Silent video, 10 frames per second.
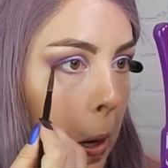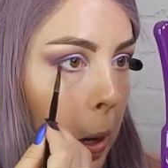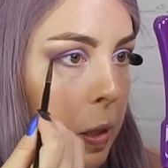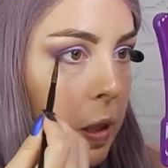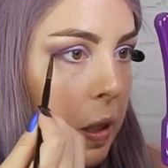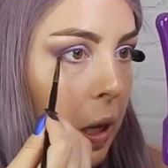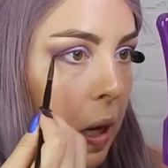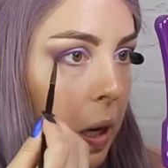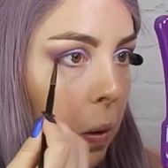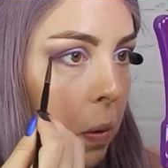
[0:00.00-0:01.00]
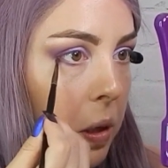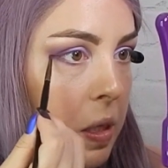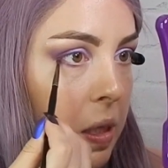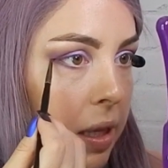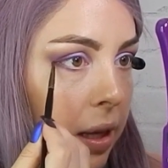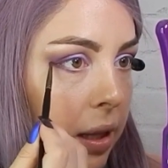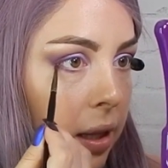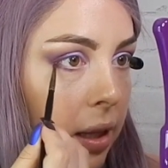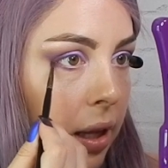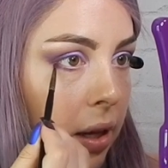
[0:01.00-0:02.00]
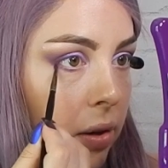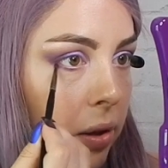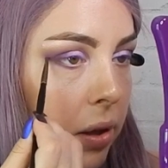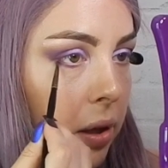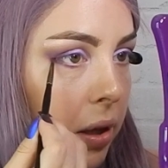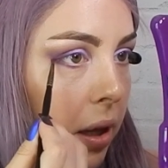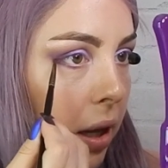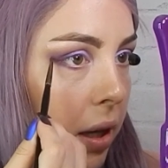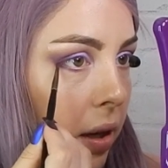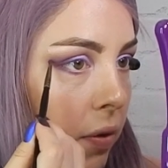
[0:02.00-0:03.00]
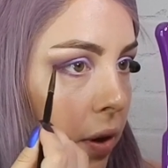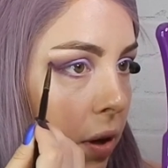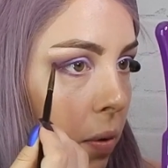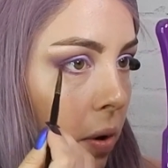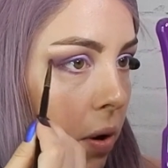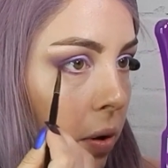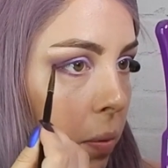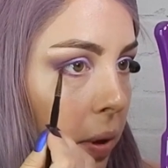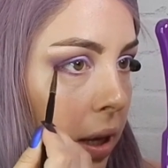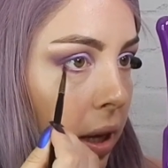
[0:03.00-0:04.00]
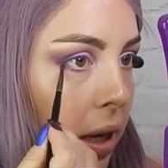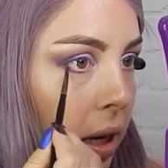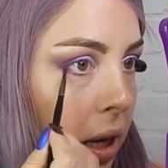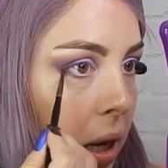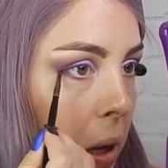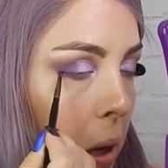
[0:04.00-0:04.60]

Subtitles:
because, again, I want a slightly lighter look, and if you go all the way in,